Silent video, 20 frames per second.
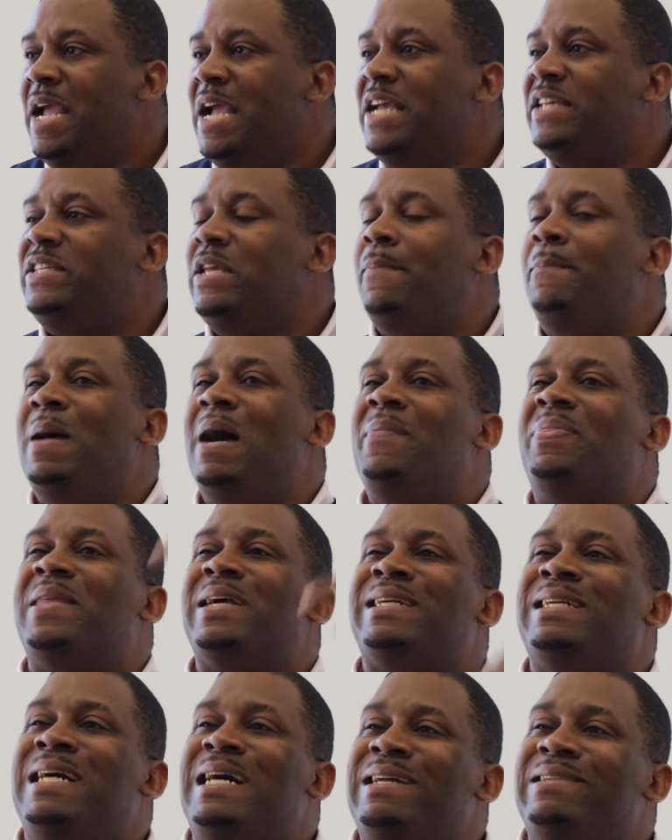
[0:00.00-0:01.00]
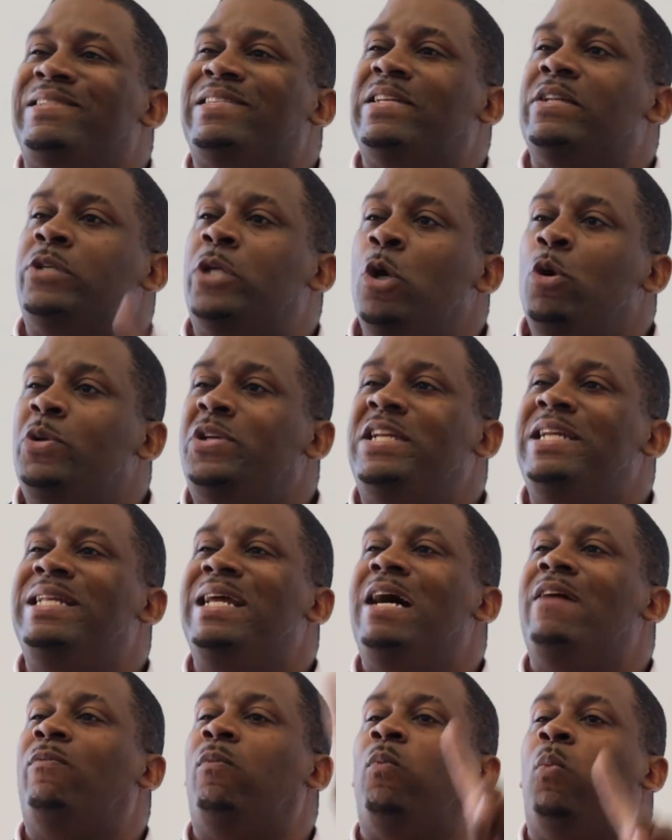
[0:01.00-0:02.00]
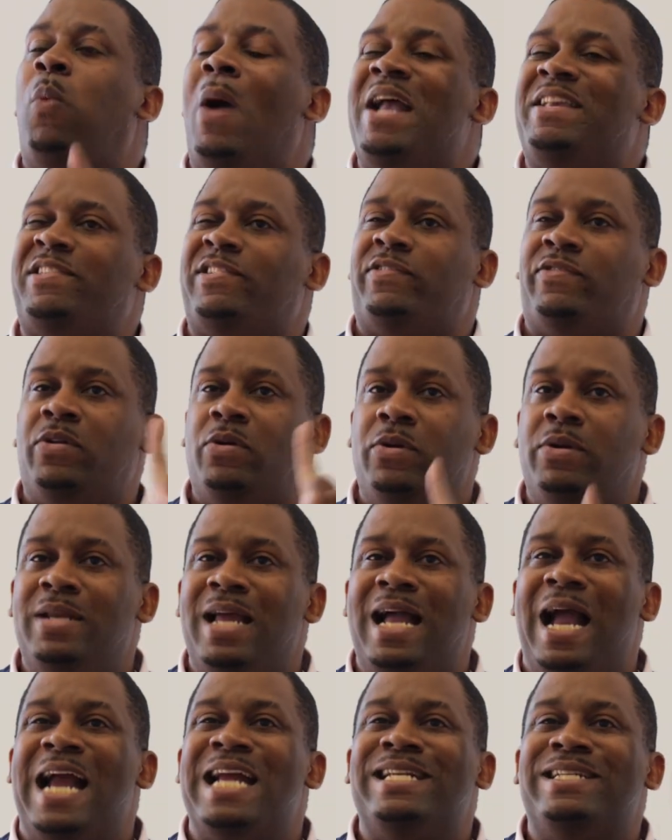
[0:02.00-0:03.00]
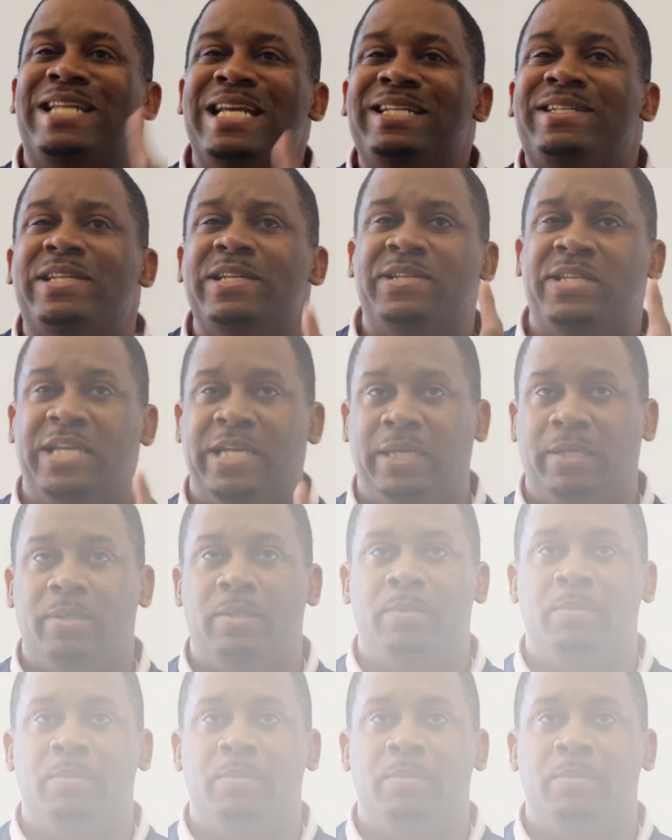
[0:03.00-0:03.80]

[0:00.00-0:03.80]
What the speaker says: It's about the constitution of Western identity.